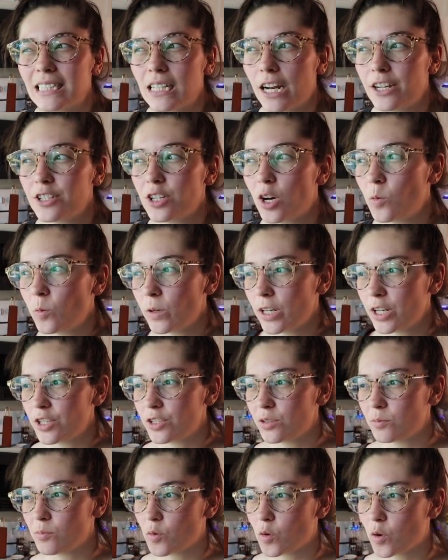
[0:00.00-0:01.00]
that I don't wanna
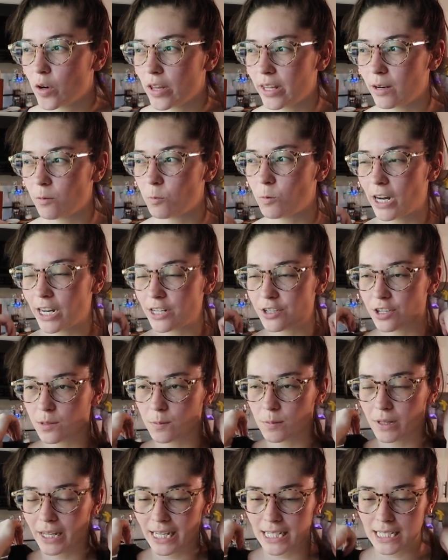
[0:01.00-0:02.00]
do more than what I
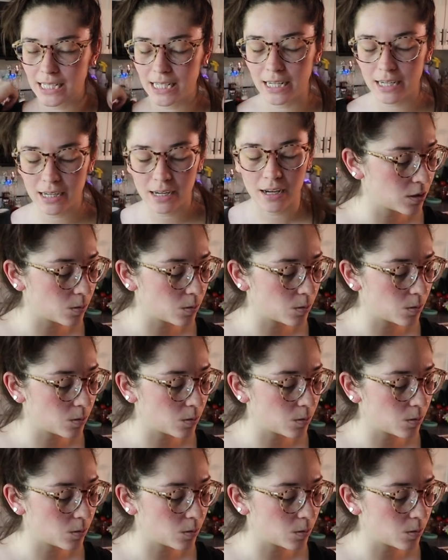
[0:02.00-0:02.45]
just planted.